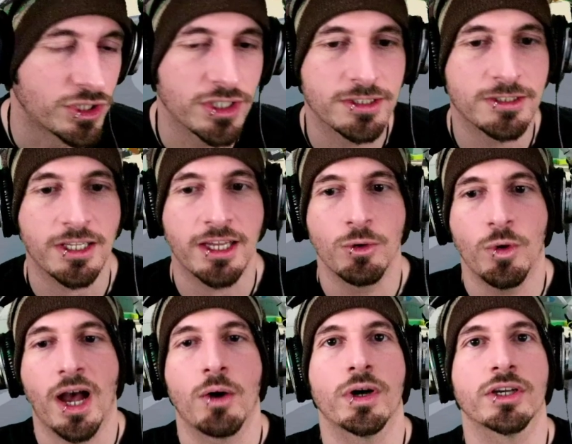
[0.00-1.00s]
Just
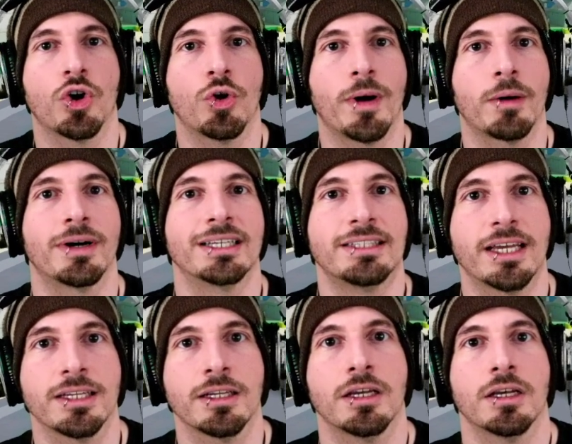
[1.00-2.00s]
how I go about my
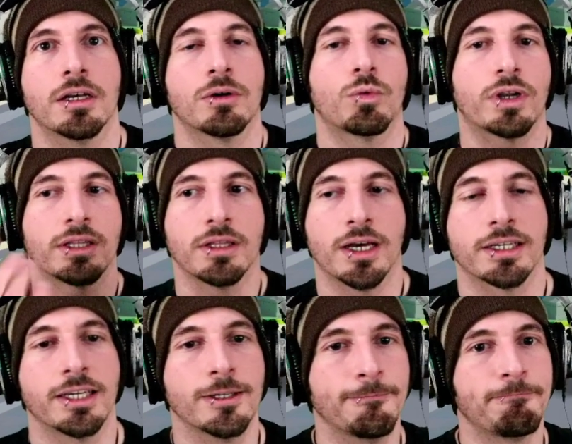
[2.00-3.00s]
day when I
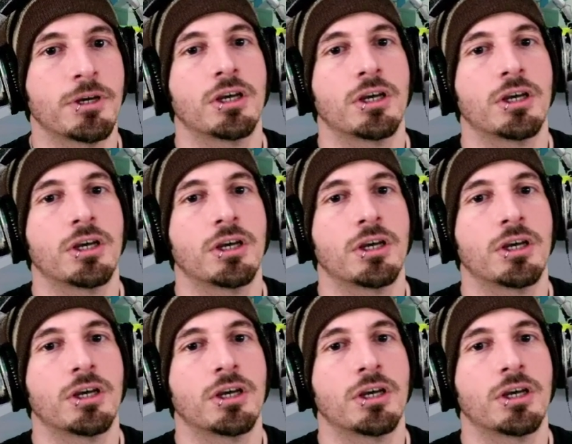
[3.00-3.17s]
log in,